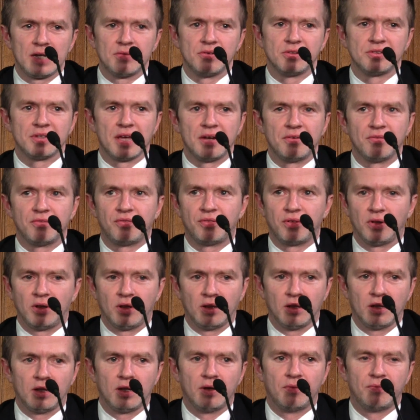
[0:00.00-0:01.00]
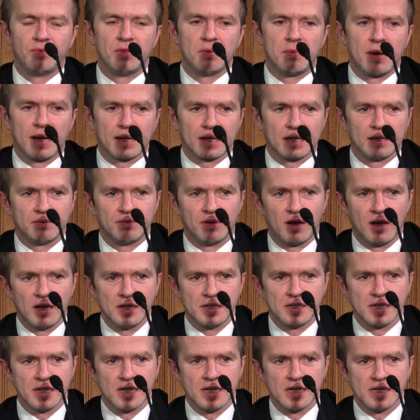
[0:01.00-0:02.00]
resentful of the Battle of
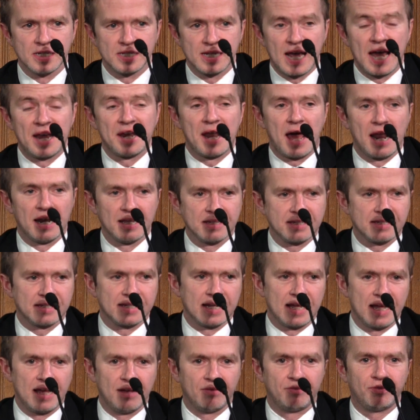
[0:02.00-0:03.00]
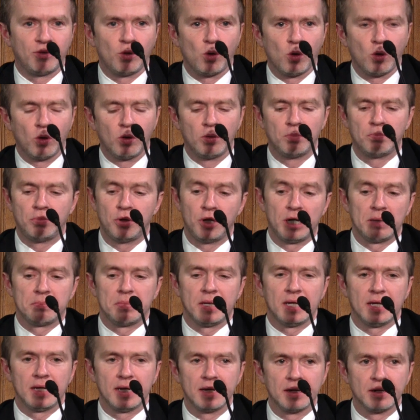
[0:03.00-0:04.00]
Ideas and Alistair for putting
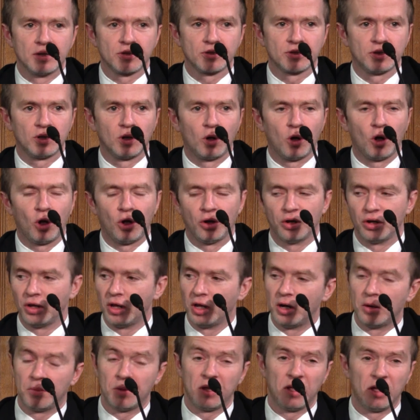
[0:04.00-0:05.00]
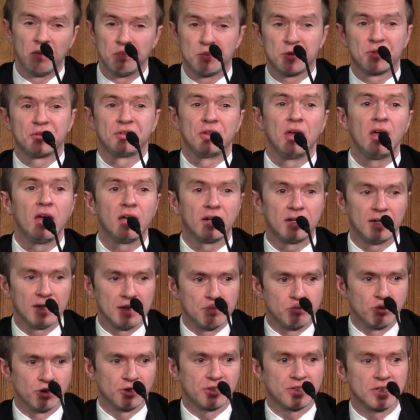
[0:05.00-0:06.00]
me in a slot on an absurdly
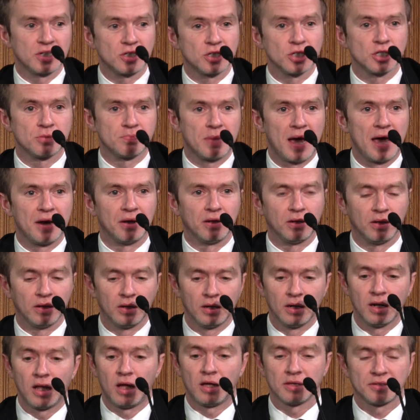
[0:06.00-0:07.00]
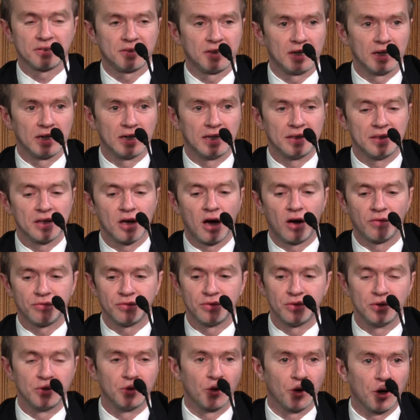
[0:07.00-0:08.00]
prestigious panel last thing in the
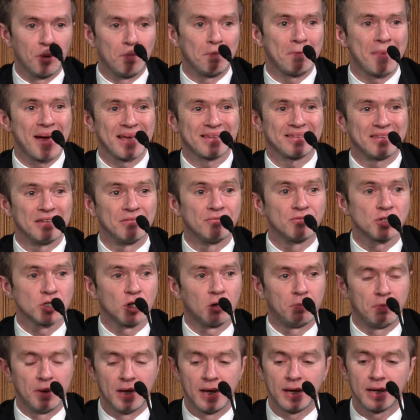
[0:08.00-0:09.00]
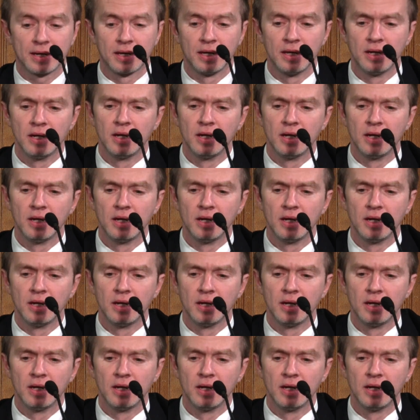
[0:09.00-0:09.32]
afternoon on a massive topic.